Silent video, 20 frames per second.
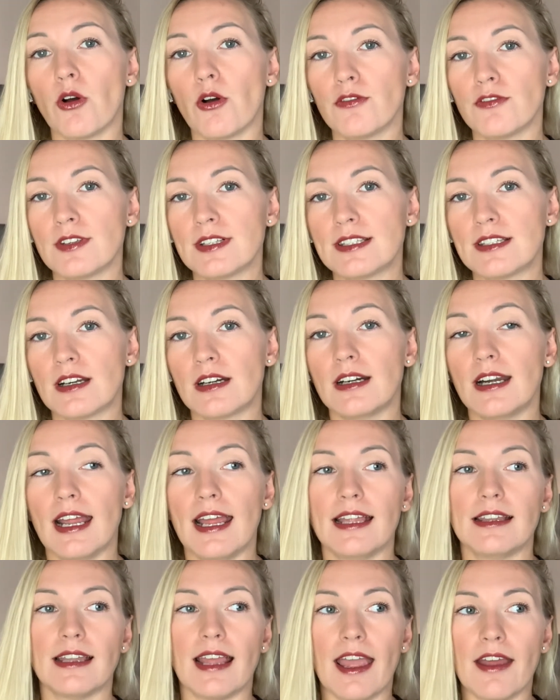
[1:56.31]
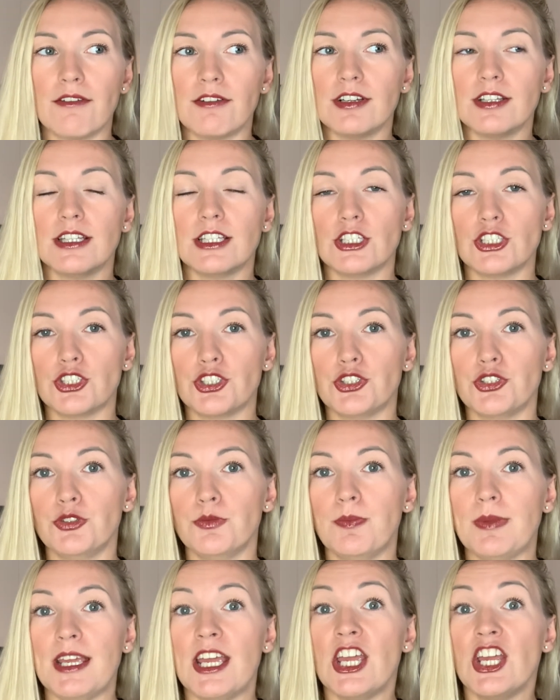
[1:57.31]
officer and everything should
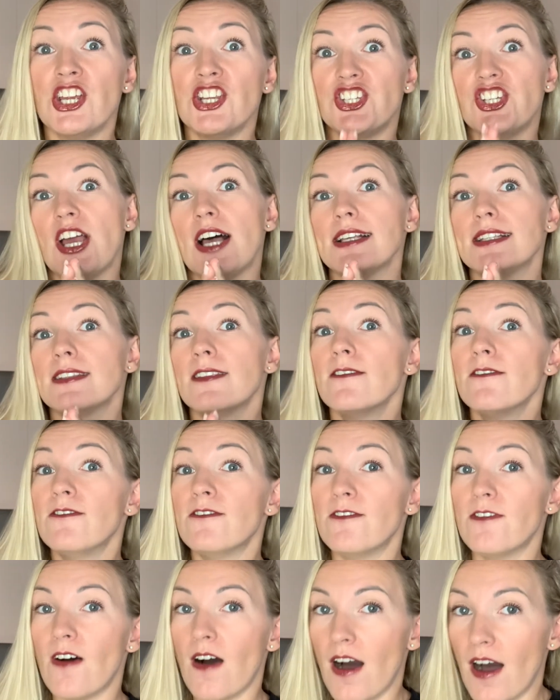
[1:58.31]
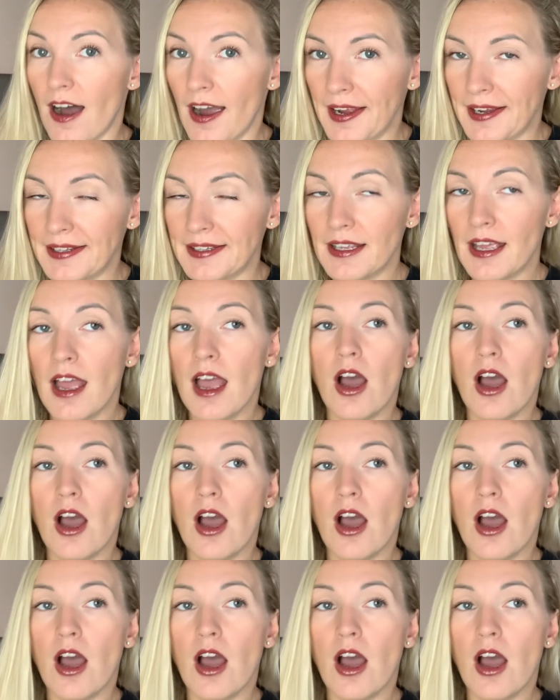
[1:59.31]
be just fine.